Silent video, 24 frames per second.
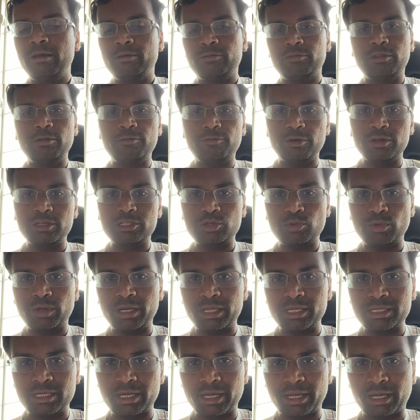The first one
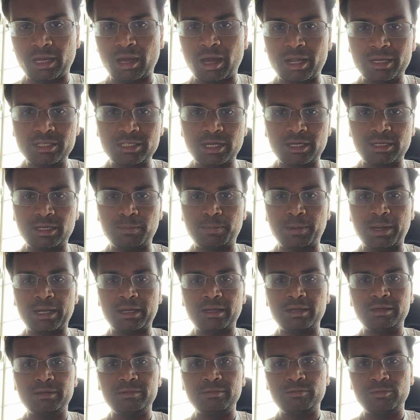is like horizontal
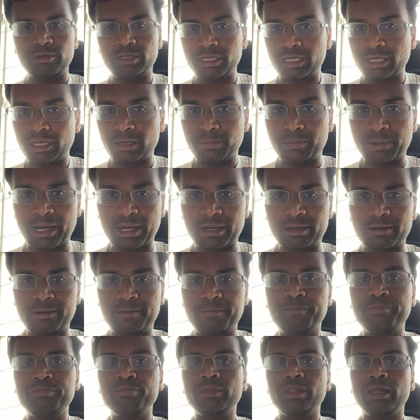pattern, vertical
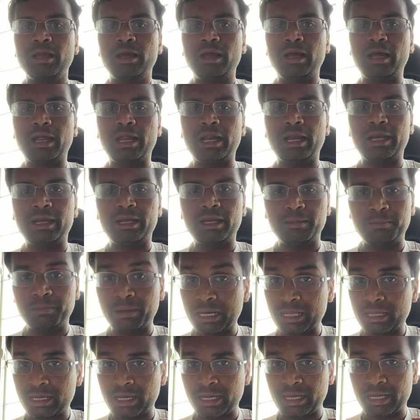pattern, and
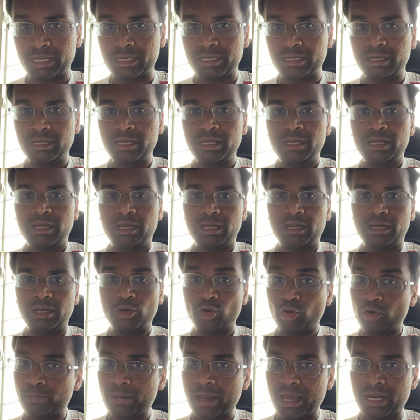bulkhead,
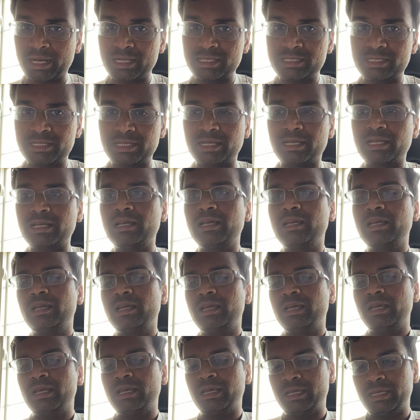load balancing,
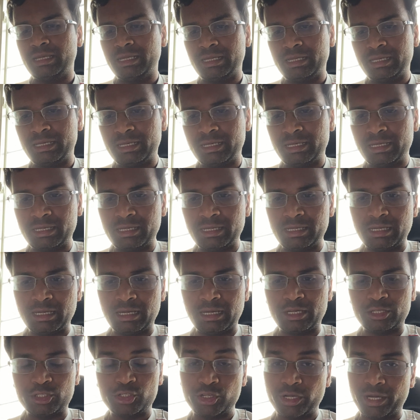and
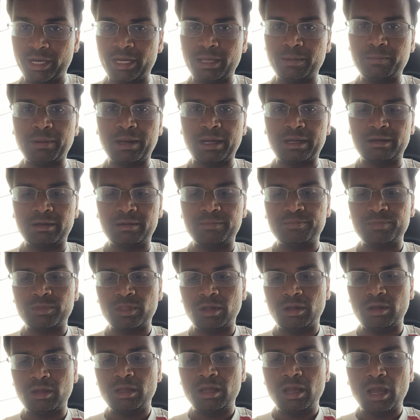shading pattern,
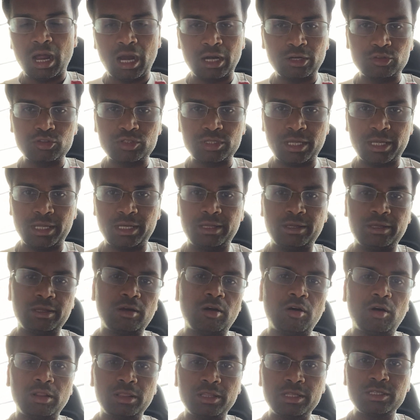auto scaling.
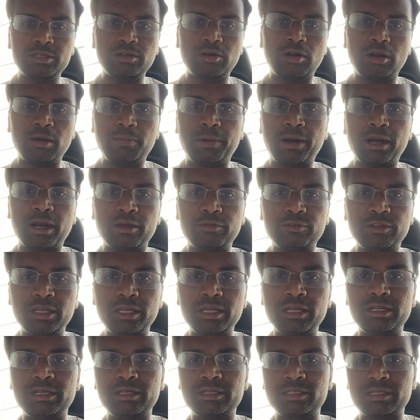All these are all part of
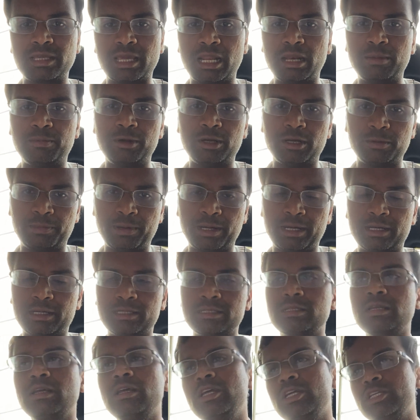the scalability
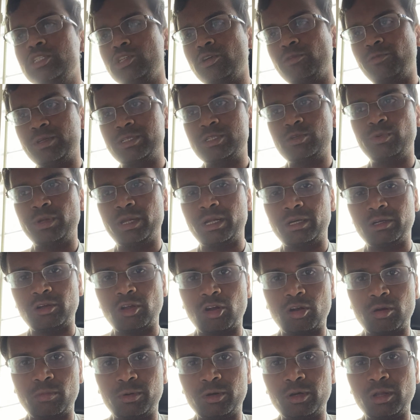patterns. So first we can
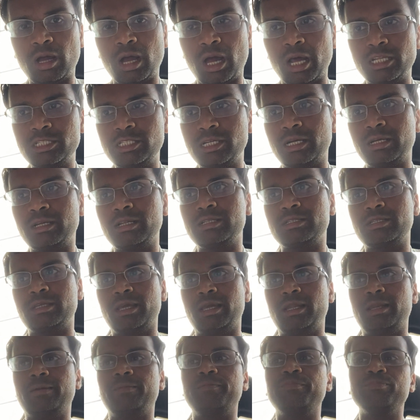talk about horizontal
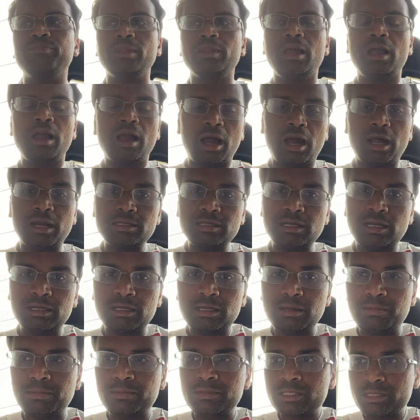scaling.
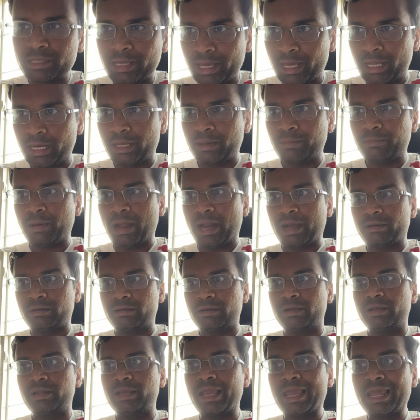Horizontal scaling
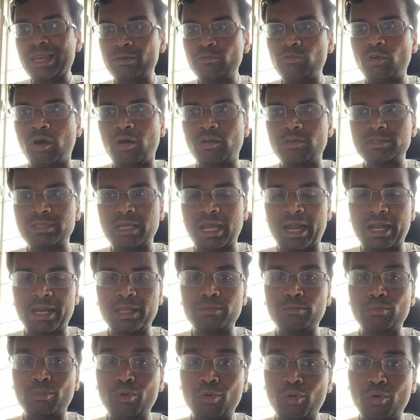pattern involves
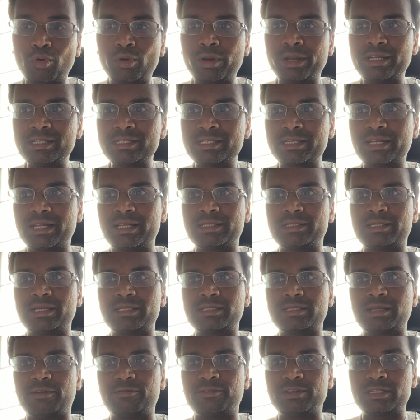adding more
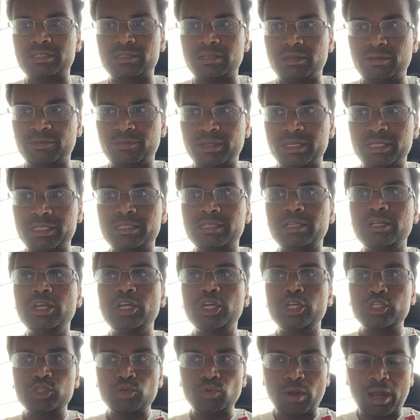instances of a service
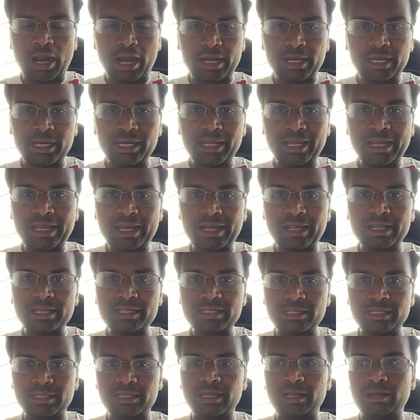to handle increase
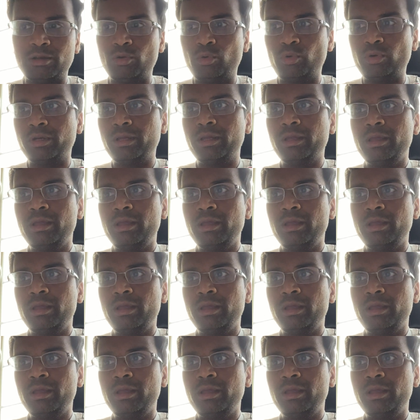in the load.